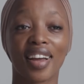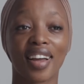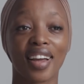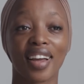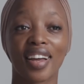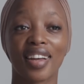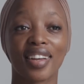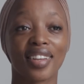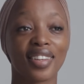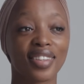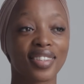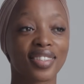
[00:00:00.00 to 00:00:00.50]

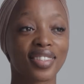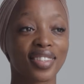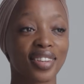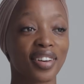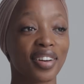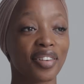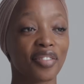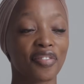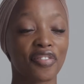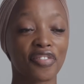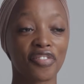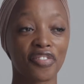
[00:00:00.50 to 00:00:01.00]
Is
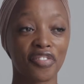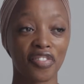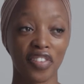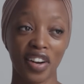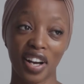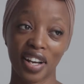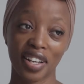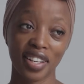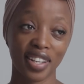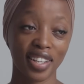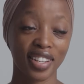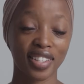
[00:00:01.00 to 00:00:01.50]

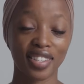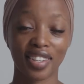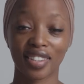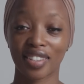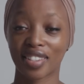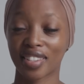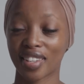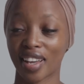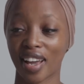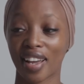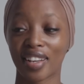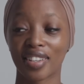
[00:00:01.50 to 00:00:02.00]
fun, it's
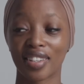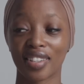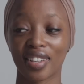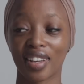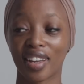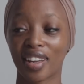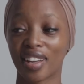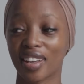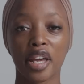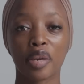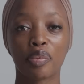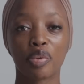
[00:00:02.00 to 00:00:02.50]

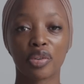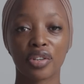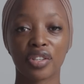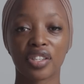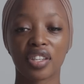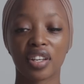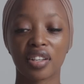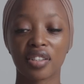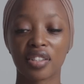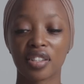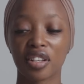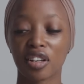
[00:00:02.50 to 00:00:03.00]
exciting, it
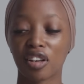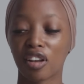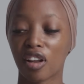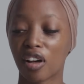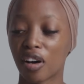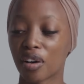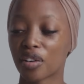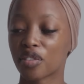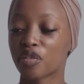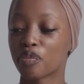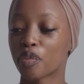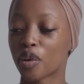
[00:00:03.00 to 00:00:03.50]
presents a
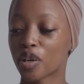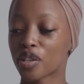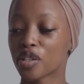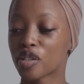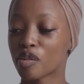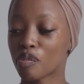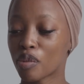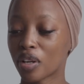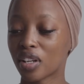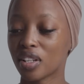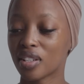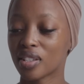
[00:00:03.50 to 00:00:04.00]
lot of
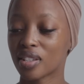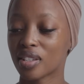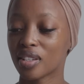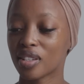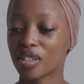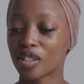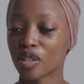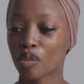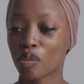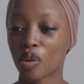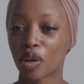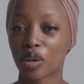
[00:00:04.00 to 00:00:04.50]

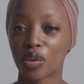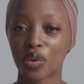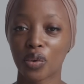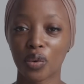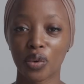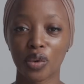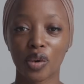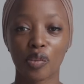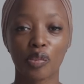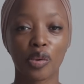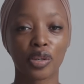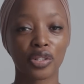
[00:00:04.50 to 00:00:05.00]
possibilities about who
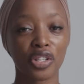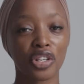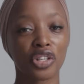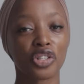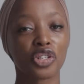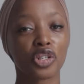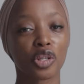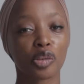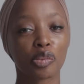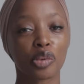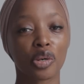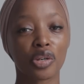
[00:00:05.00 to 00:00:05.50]
your
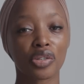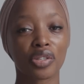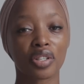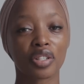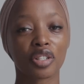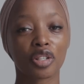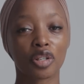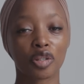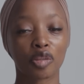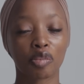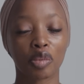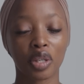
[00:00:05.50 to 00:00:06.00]
potential
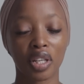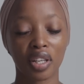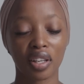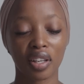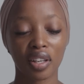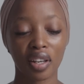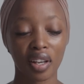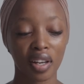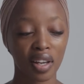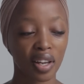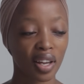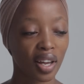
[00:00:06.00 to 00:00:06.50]
person could
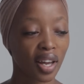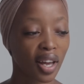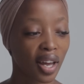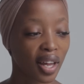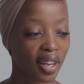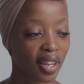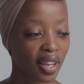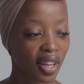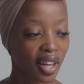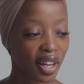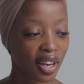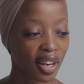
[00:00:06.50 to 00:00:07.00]
be,
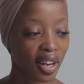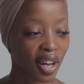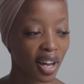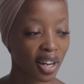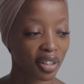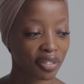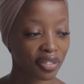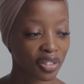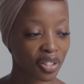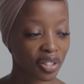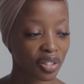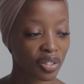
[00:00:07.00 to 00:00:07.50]
and then
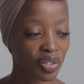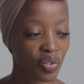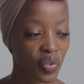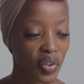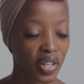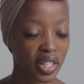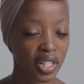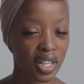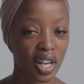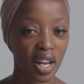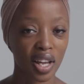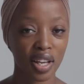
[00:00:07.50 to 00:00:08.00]
after
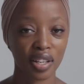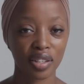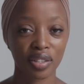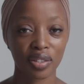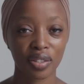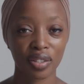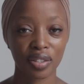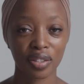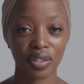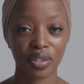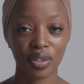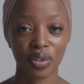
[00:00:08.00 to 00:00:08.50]
3
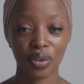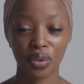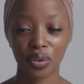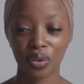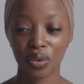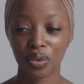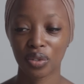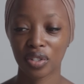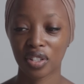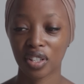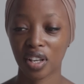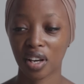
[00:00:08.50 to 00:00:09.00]
days
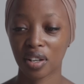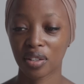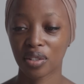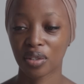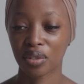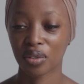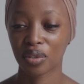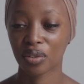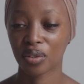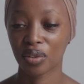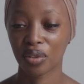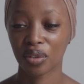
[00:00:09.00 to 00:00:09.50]
you start
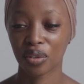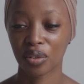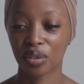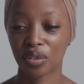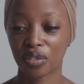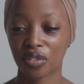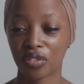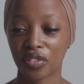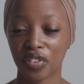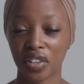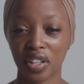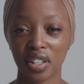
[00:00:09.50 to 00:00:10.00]
to
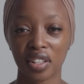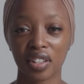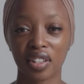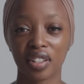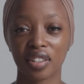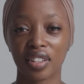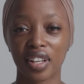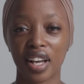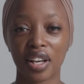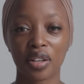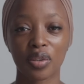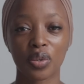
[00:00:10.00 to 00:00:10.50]

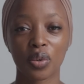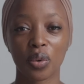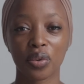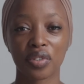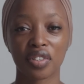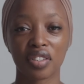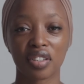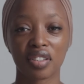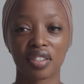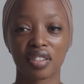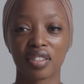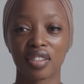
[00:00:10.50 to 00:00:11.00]
feel
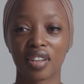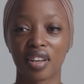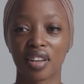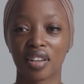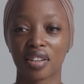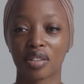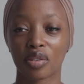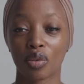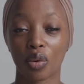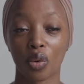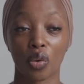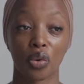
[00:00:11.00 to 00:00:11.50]
exhausted
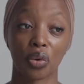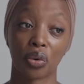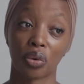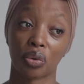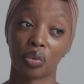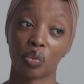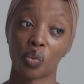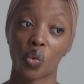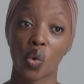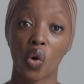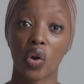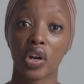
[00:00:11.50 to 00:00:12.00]
and or
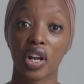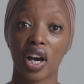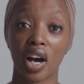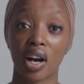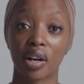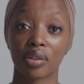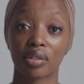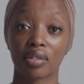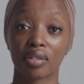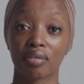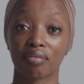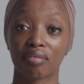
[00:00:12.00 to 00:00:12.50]
worn
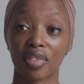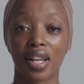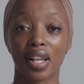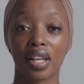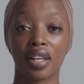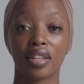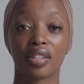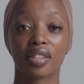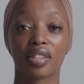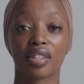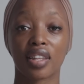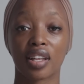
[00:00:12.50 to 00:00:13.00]
out. At
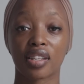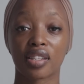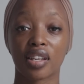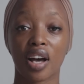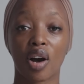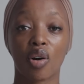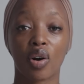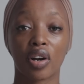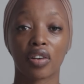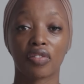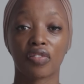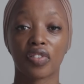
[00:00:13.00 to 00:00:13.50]
least that's
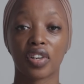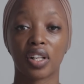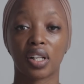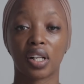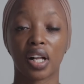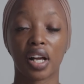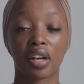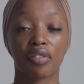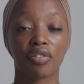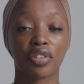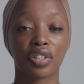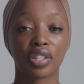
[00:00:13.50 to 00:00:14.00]
how I feel
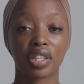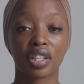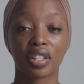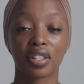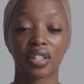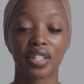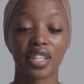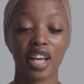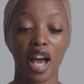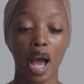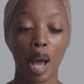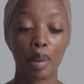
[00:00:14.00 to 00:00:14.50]
every
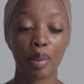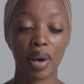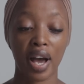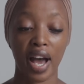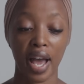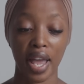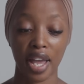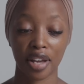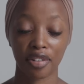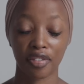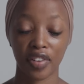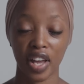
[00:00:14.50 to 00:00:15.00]
single time
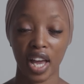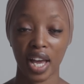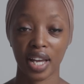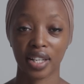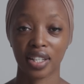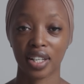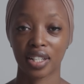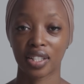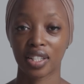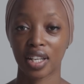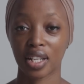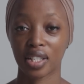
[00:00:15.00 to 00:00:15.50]
I have
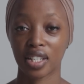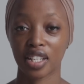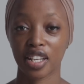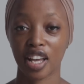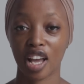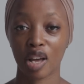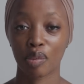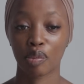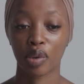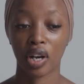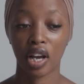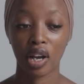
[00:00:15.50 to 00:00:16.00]
had a dating
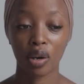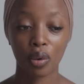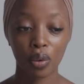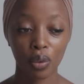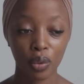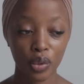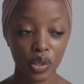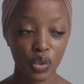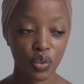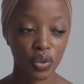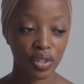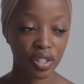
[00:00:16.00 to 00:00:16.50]
app. I
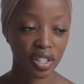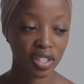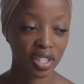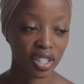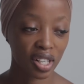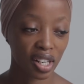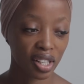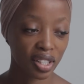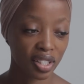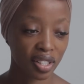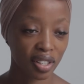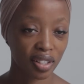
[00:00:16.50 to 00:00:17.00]
always want to
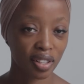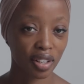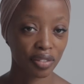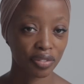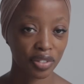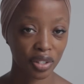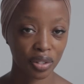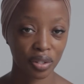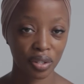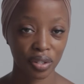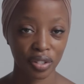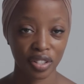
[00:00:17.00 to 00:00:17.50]
delete it
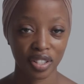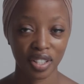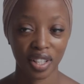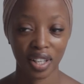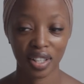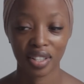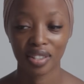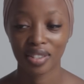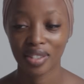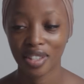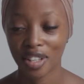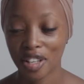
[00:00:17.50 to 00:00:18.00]
after 2
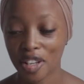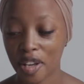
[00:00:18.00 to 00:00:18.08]
days.